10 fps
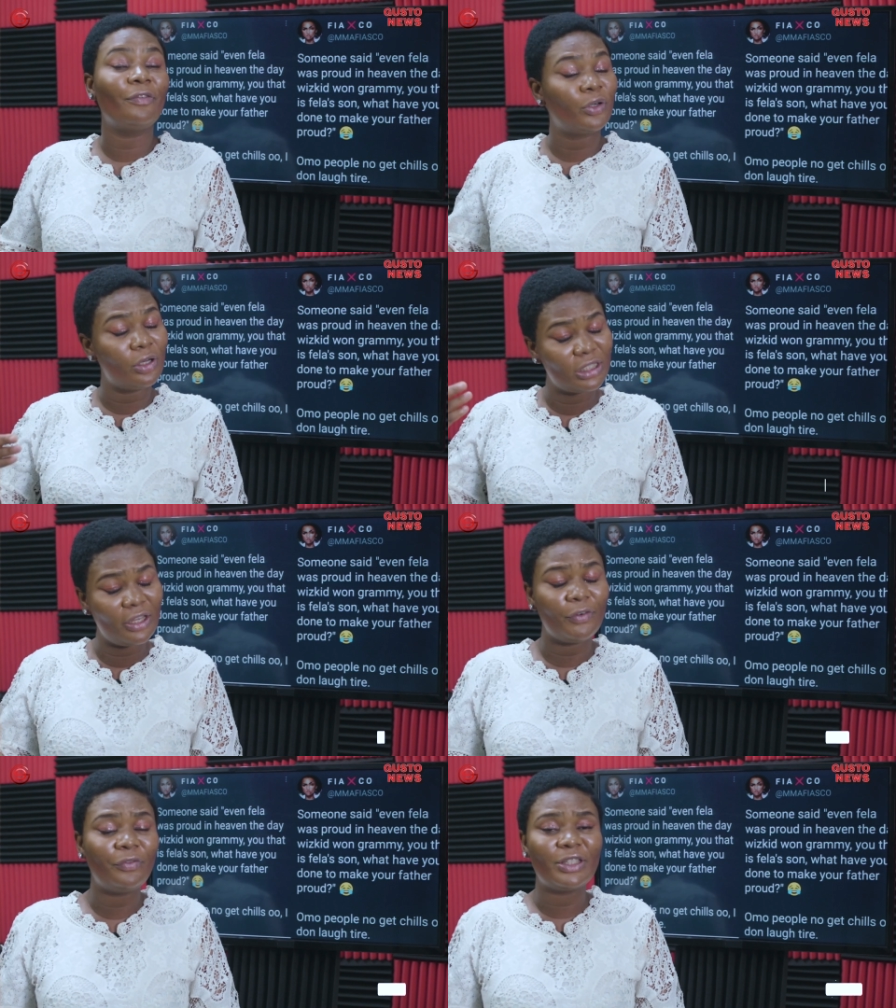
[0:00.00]
Of course,
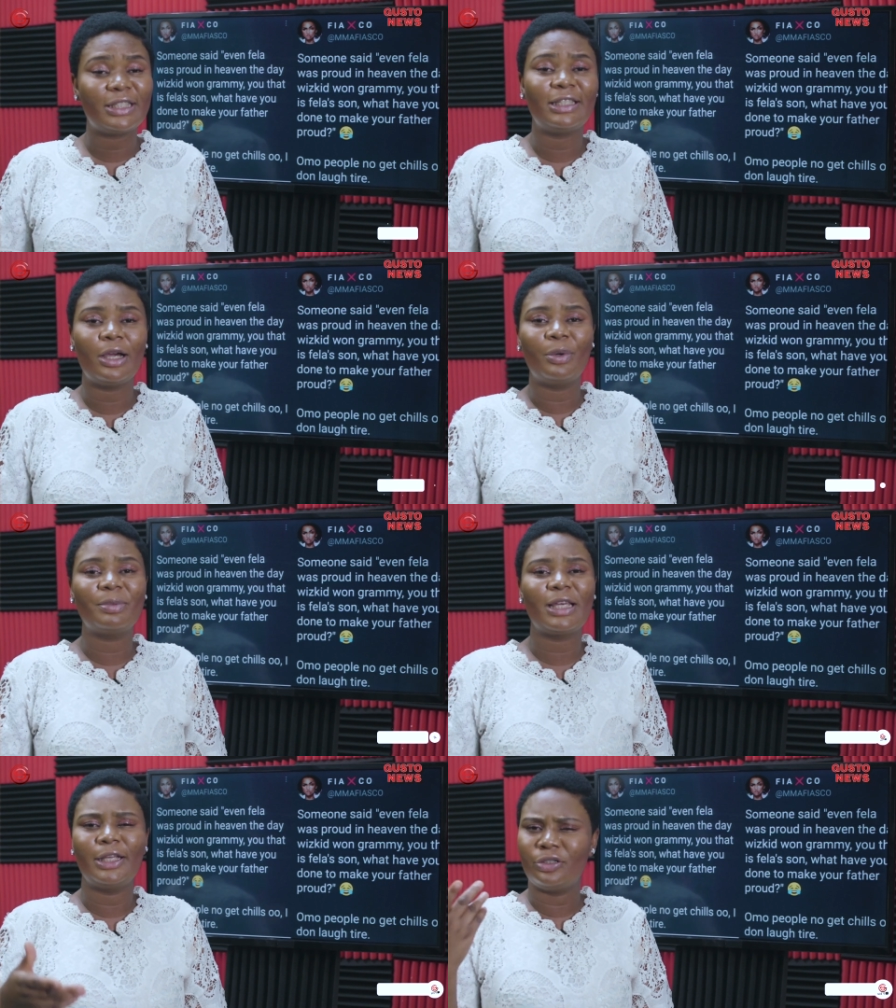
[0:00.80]
if you visit their
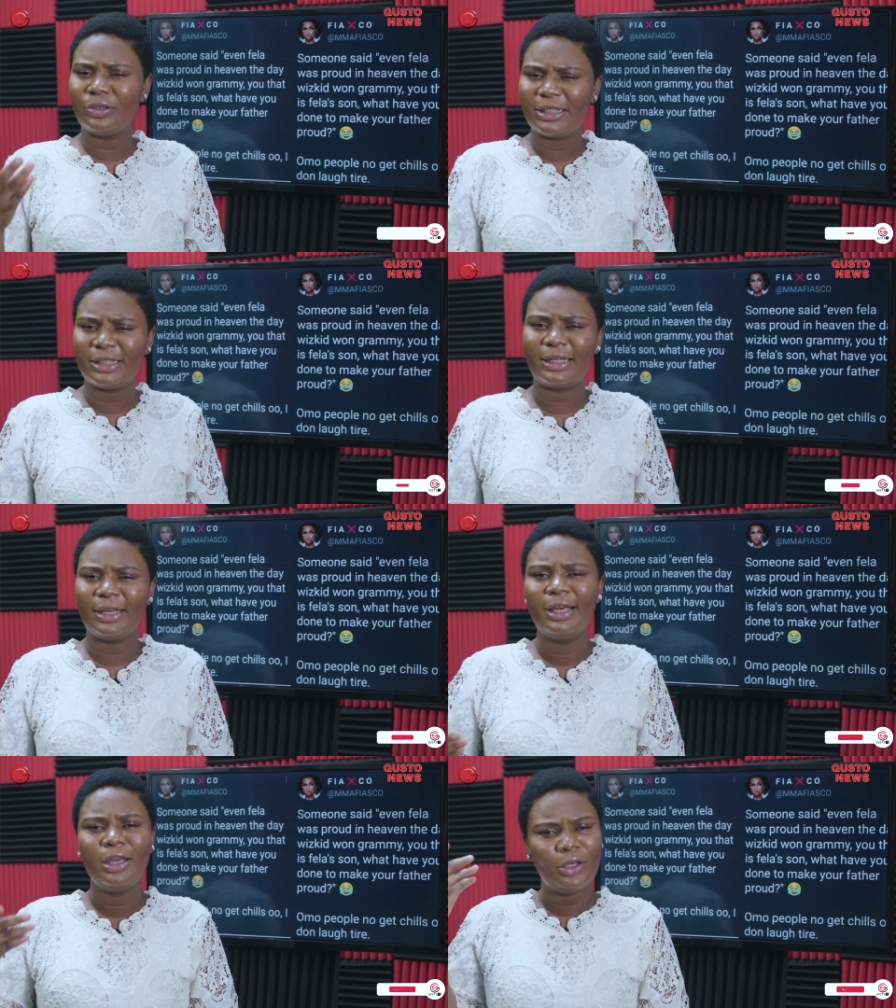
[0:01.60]
website, you'd see
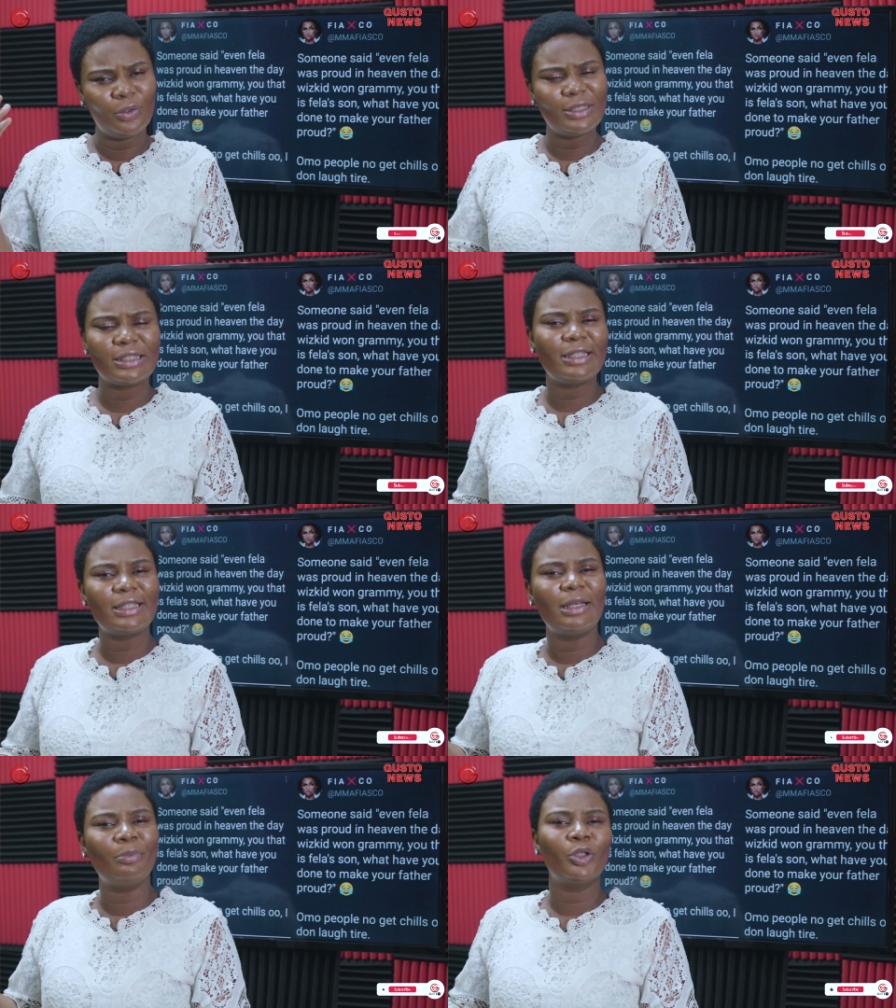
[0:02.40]
that you know he's
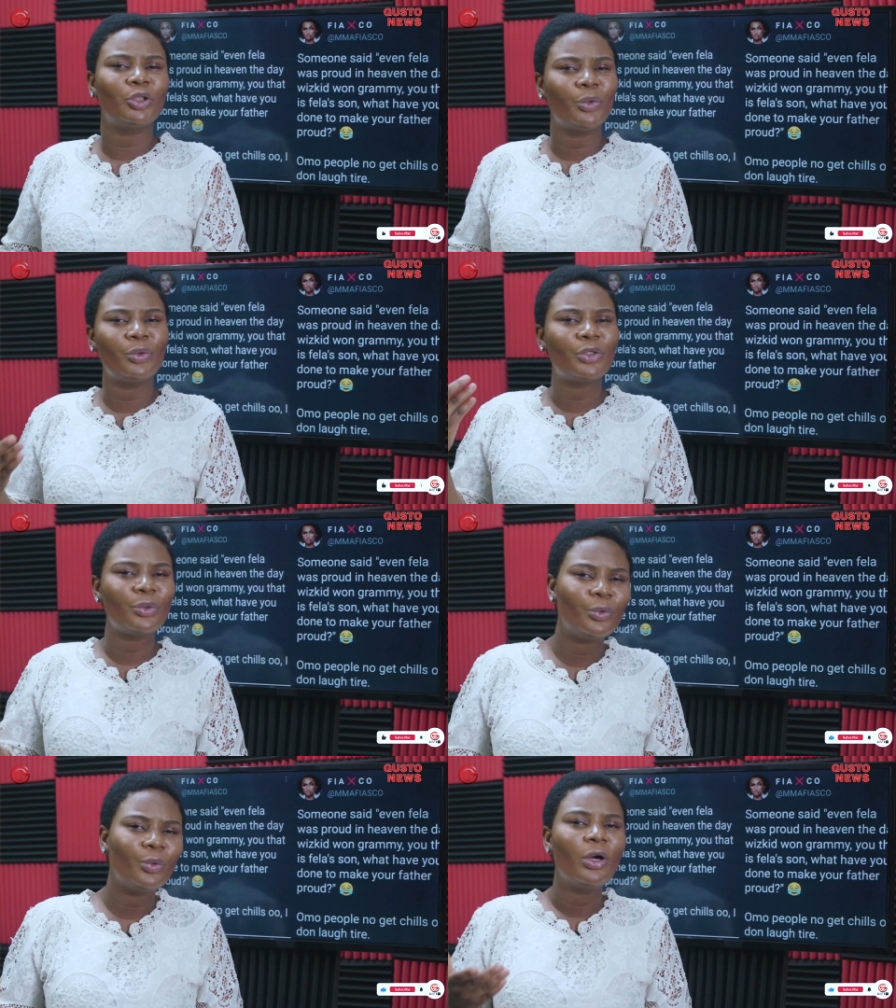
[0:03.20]
listed among those
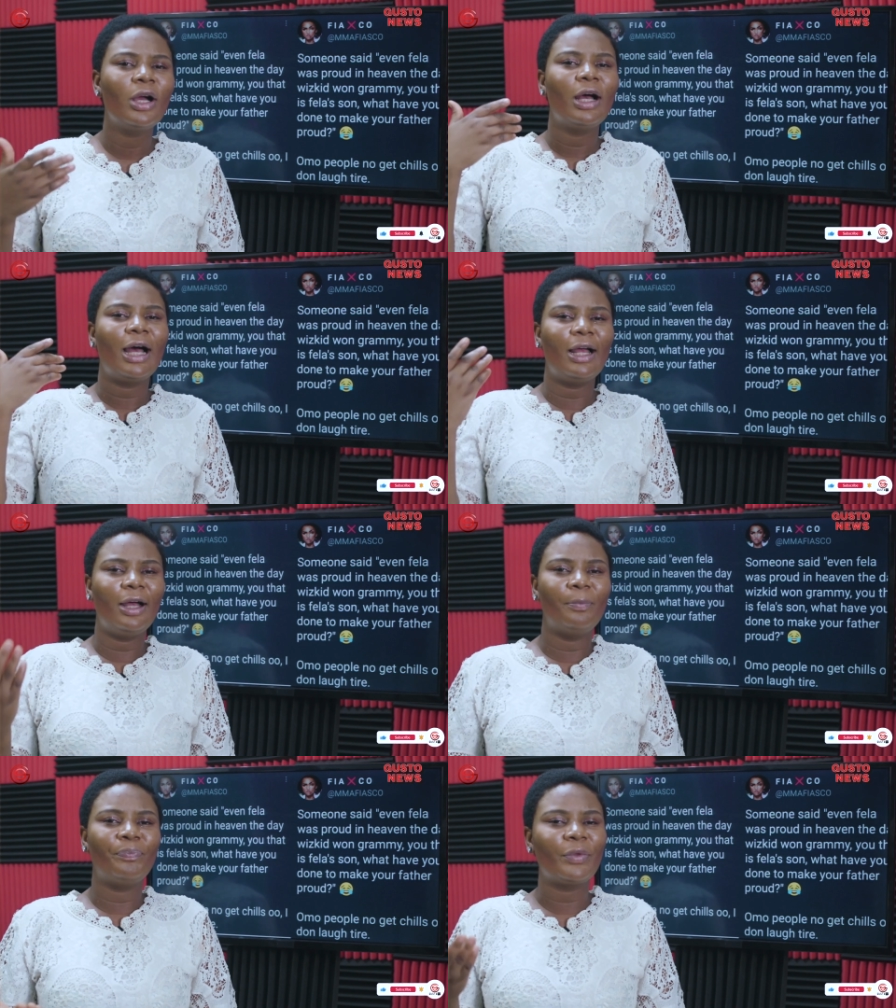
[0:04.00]
who
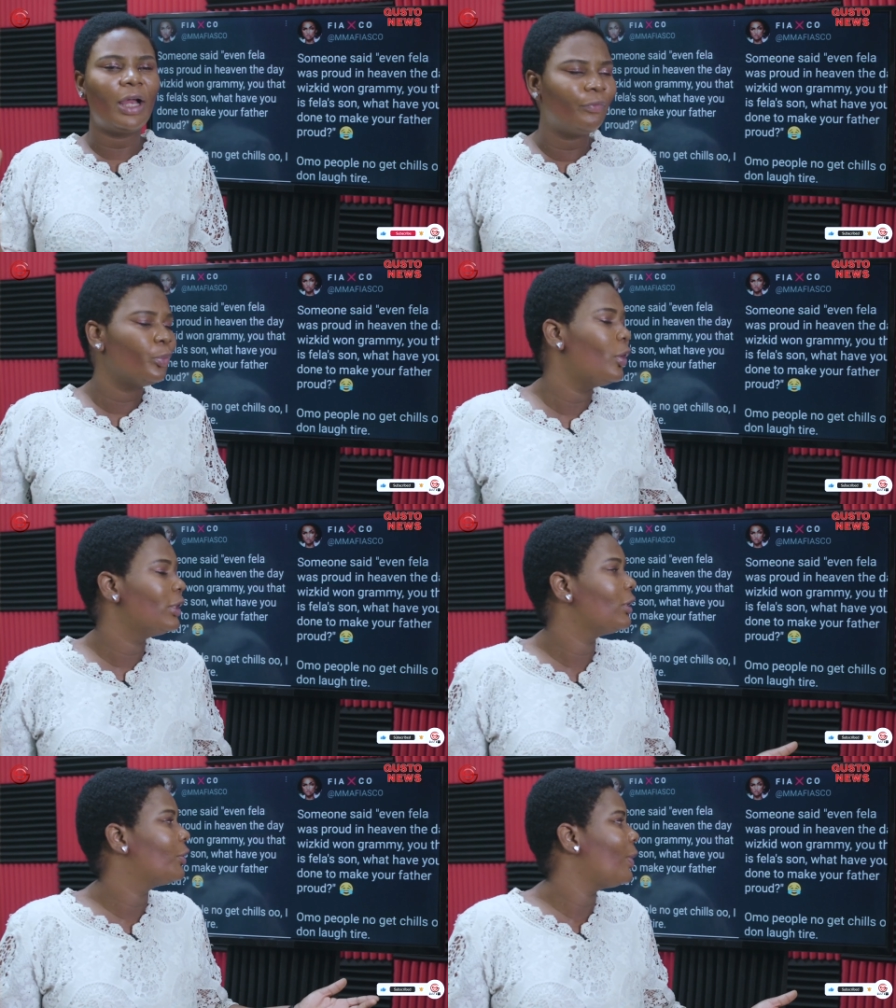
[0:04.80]
um, have
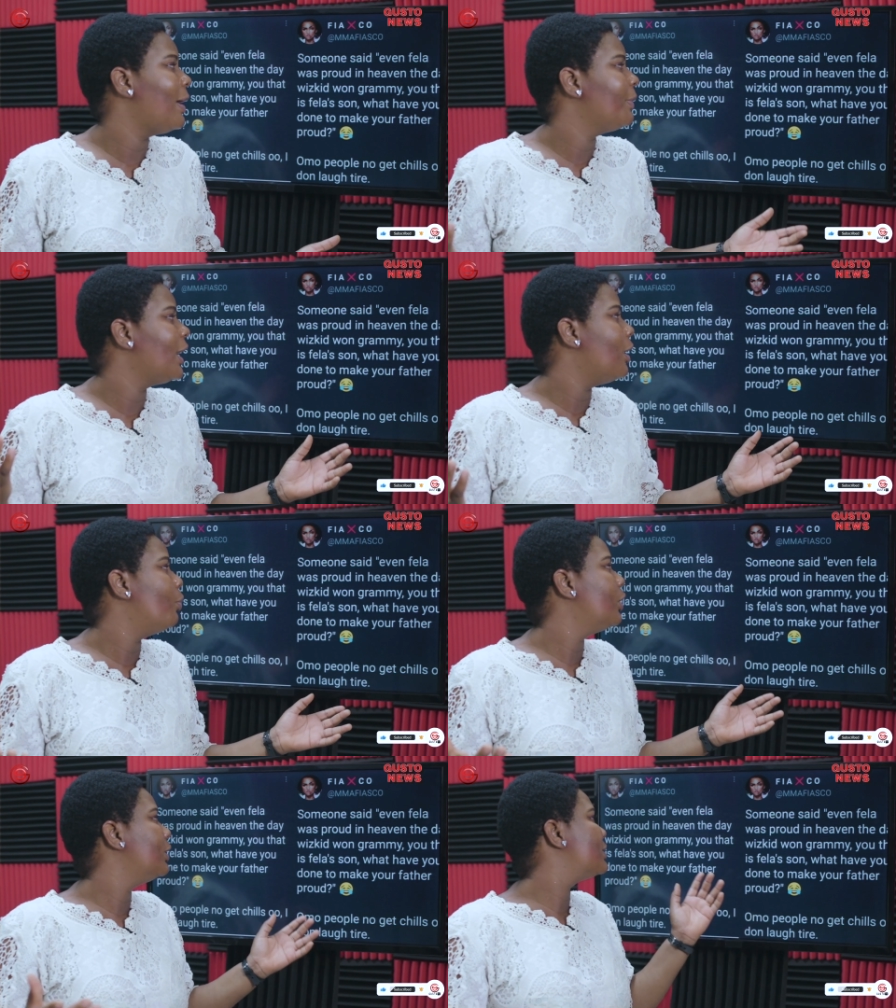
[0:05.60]
won the Grammy
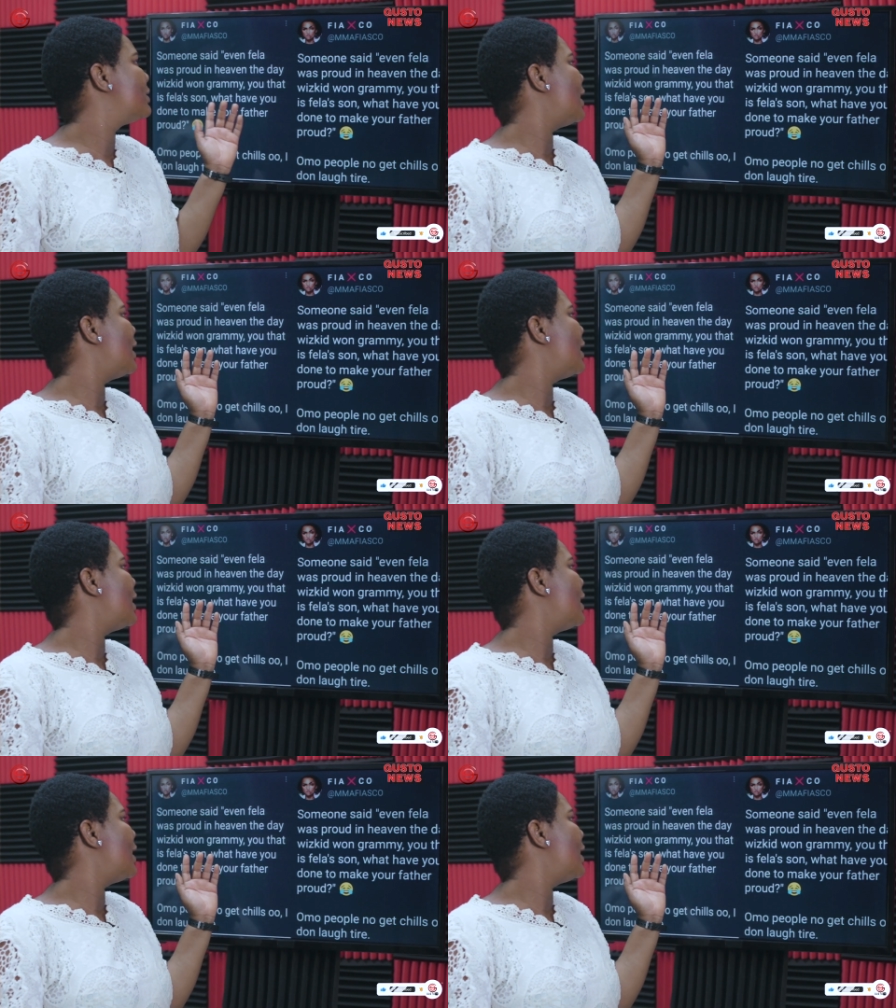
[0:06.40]
Awards.